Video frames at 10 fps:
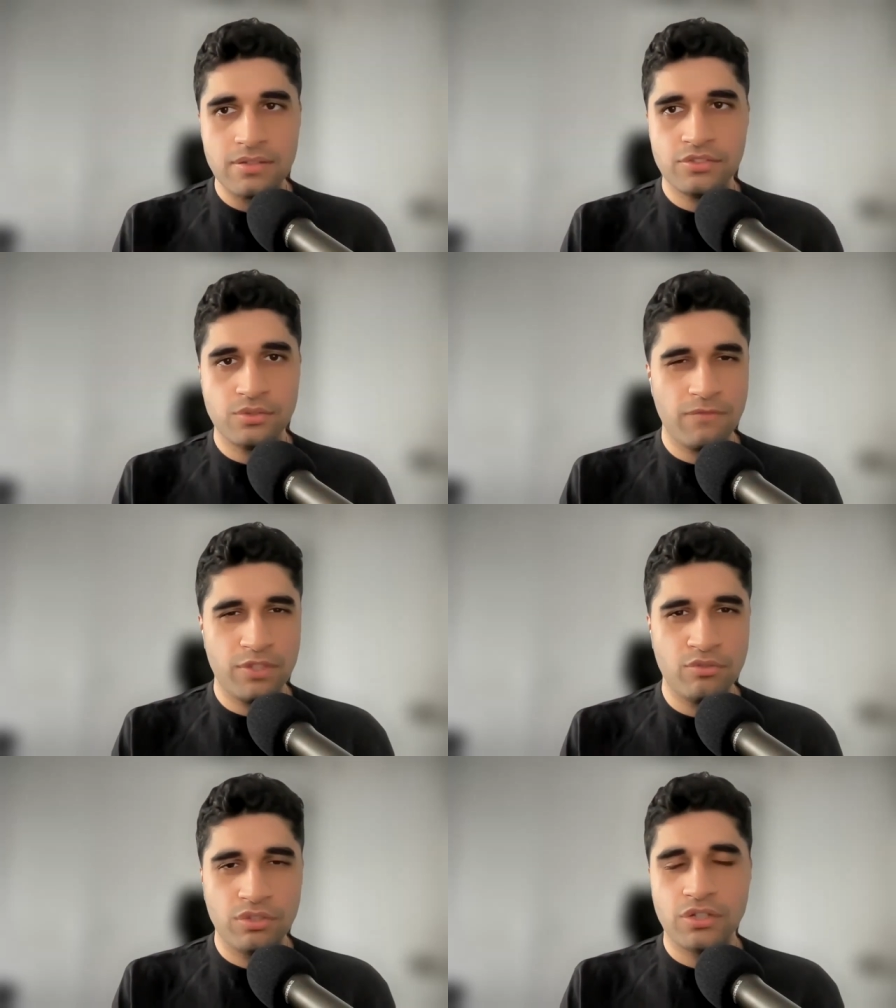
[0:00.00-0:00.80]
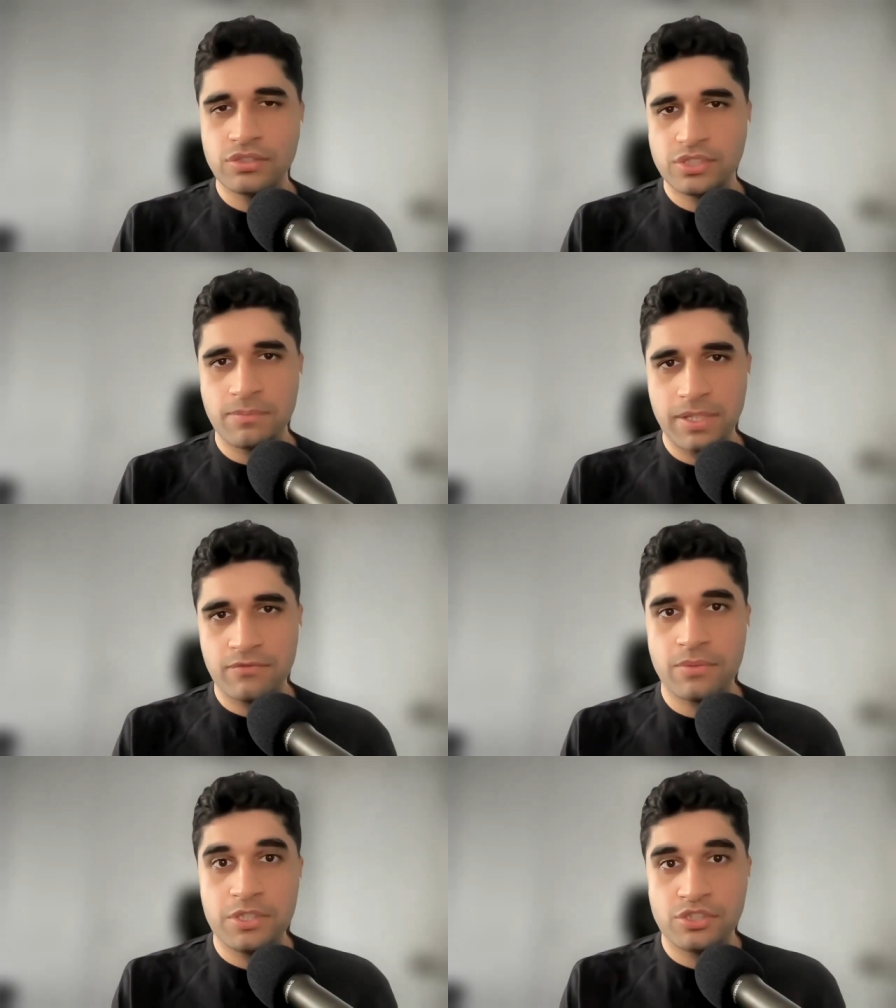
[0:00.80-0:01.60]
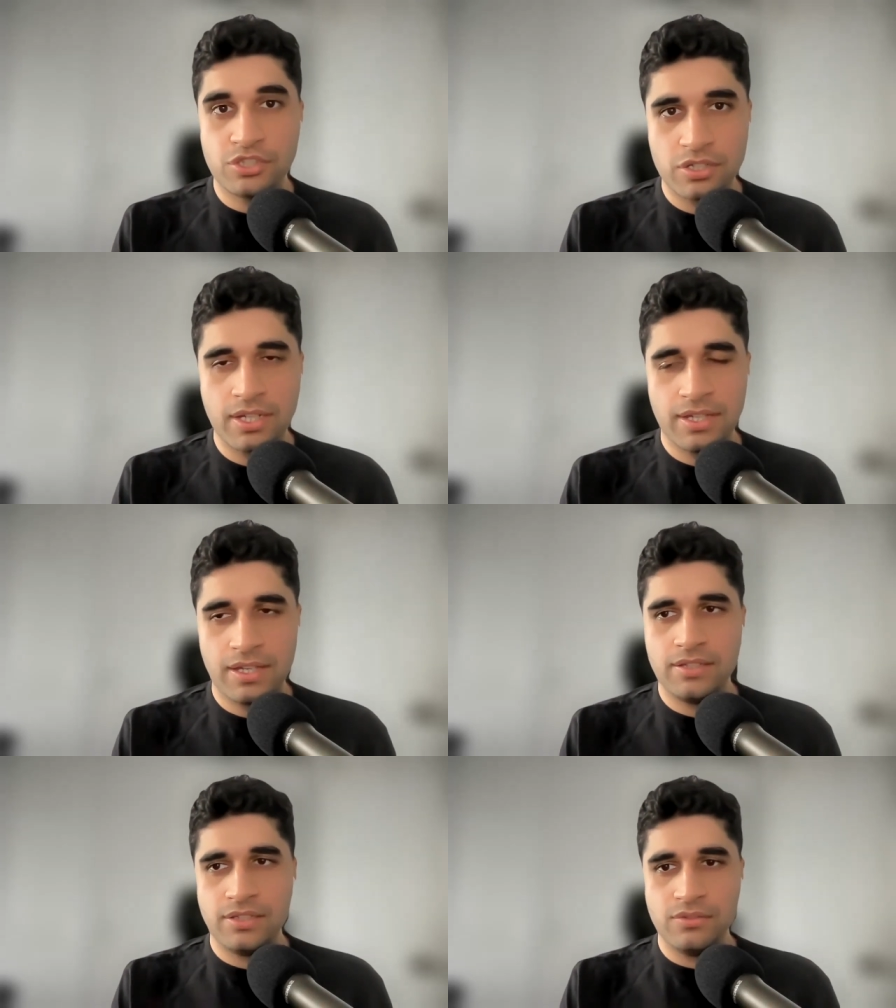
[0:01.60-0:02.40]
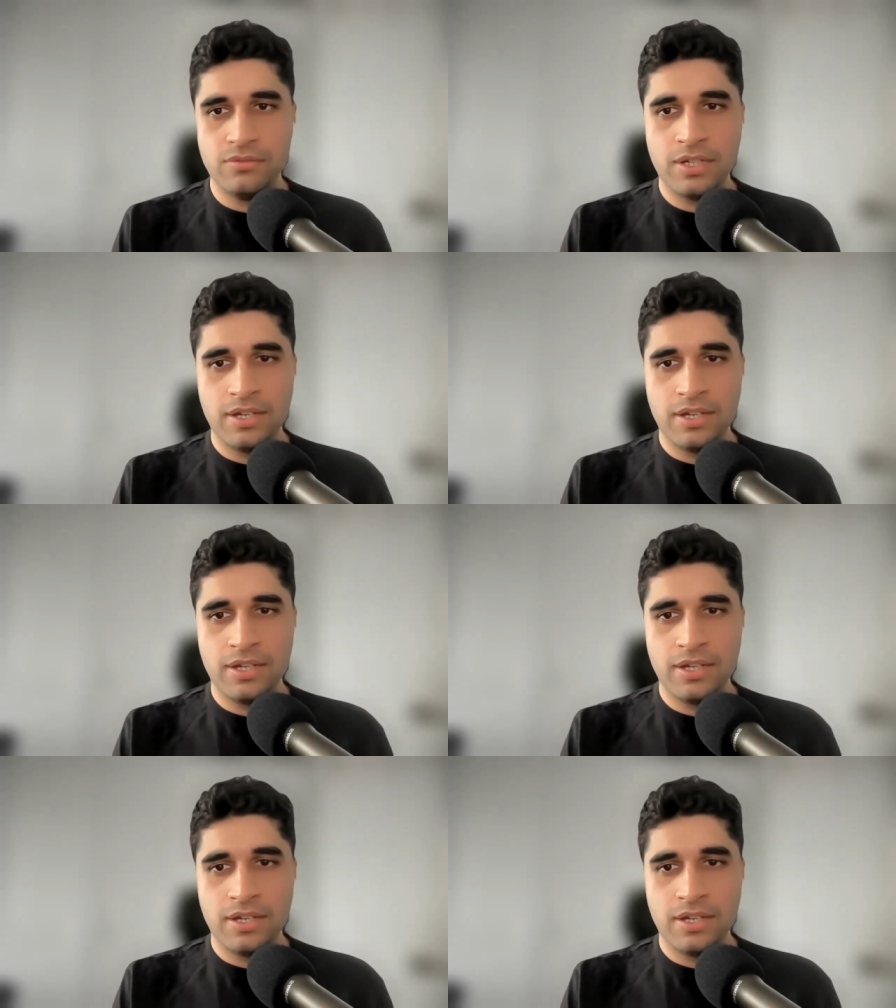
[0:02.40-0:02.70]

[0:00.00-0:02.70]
So if you learn something from this journey and you